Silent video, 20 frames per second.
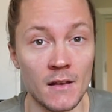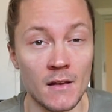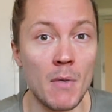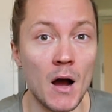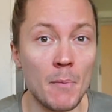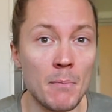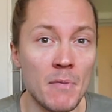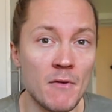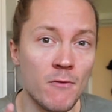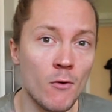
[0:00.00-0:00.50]

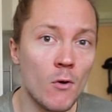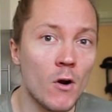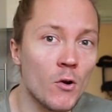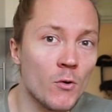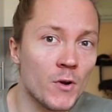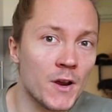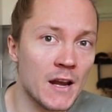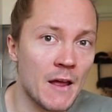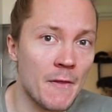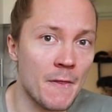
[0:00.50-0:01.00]
But before
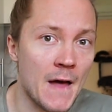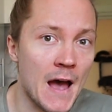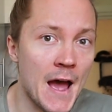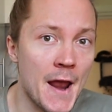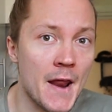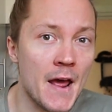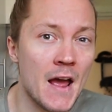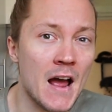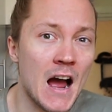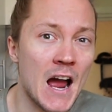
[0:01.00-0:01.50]
looking at
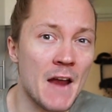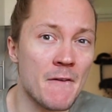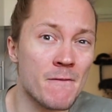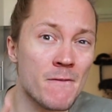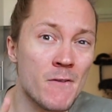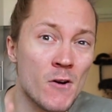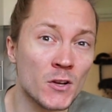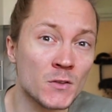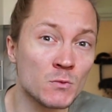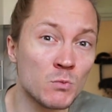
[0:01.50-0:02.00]
that, I
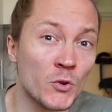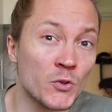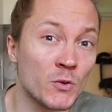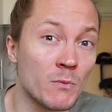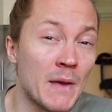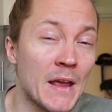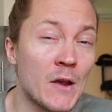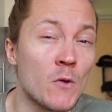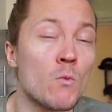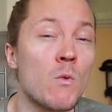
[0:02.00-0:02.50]
first want
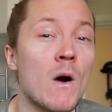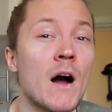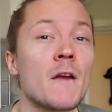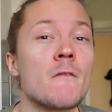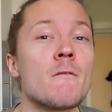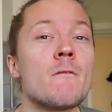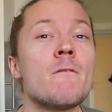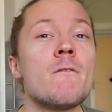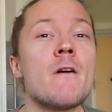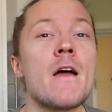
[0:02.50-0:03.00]
to make
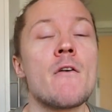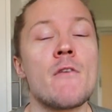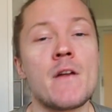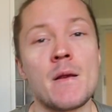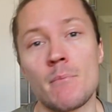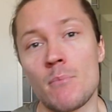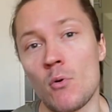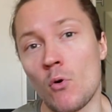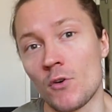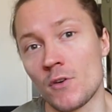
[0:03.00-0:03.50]
one very
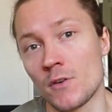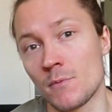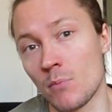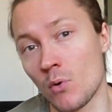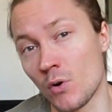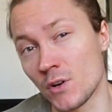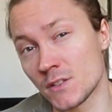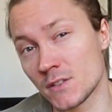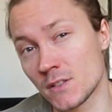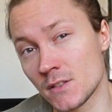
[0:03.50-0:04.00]
important
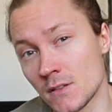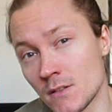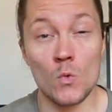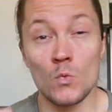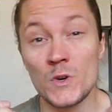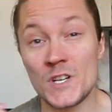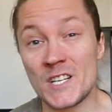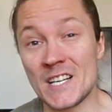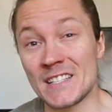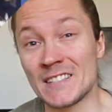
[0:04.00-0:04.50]
point,
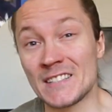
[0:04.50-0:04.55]
which